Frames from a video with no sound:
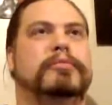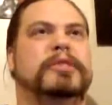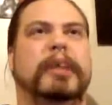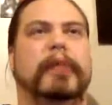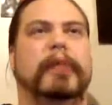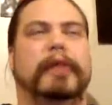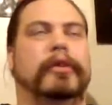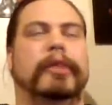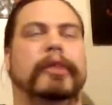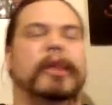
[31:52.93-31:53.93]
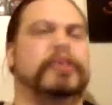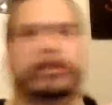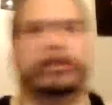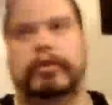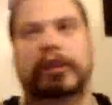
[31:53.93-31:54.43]
same like 30 minutes
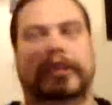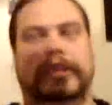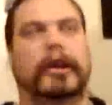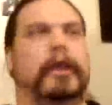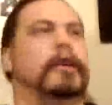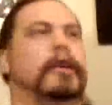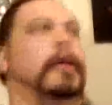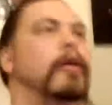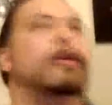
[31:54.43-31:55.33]
to scroll something out. Here you go.